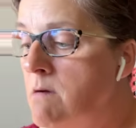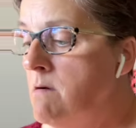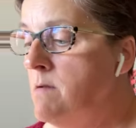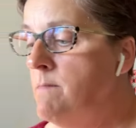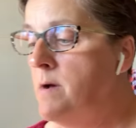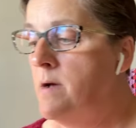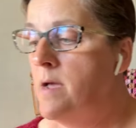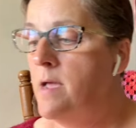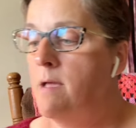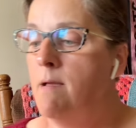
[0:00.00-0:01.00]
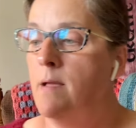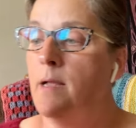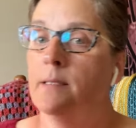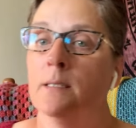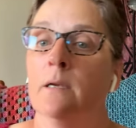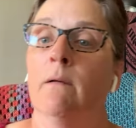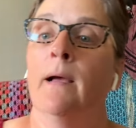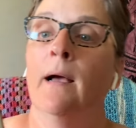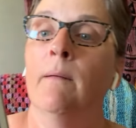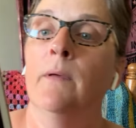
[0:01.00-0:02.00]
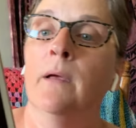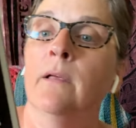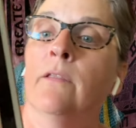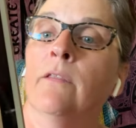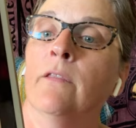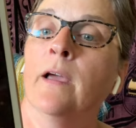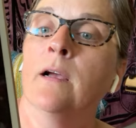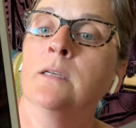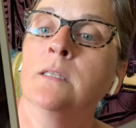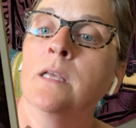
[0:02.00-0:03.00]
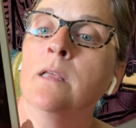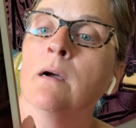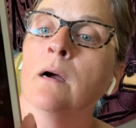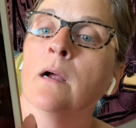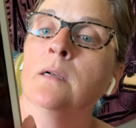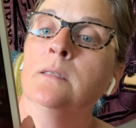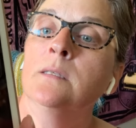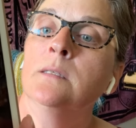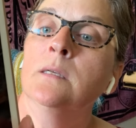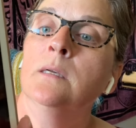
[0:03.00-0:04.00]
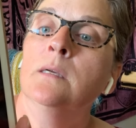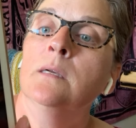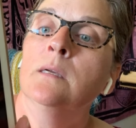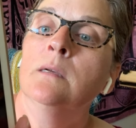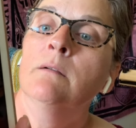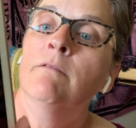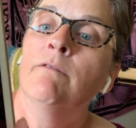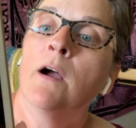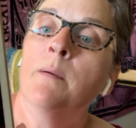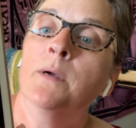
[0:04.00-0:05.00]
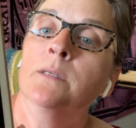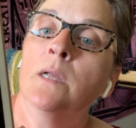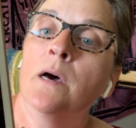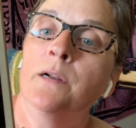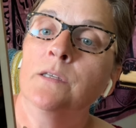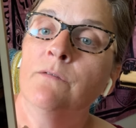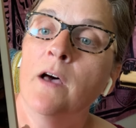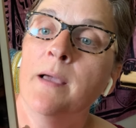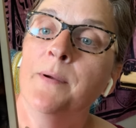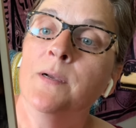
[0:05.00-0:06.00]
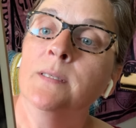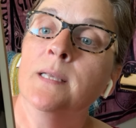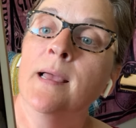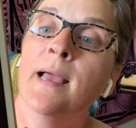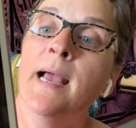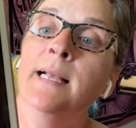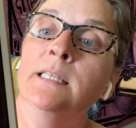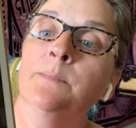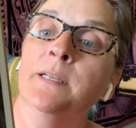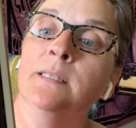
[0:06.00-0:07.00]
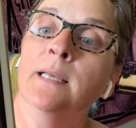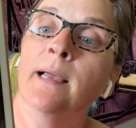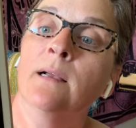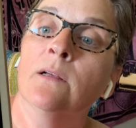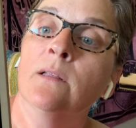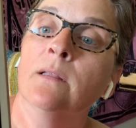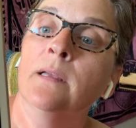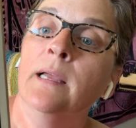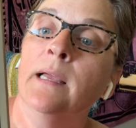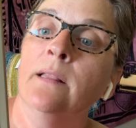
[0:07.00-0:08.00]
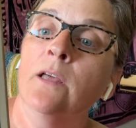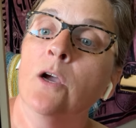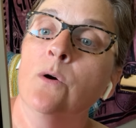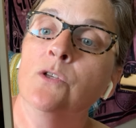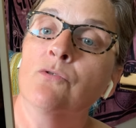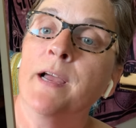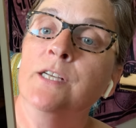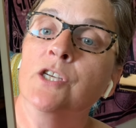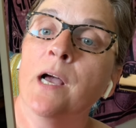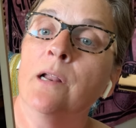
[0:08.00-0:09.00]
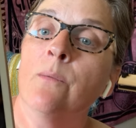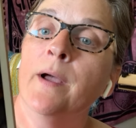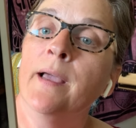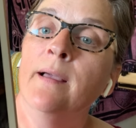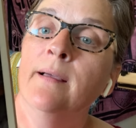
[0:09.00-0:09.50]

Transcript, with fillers: on my Instagram, there's the yarns, Farmer's Daughters Fibers and Spin Cycle in the Ghost Ranch colorway.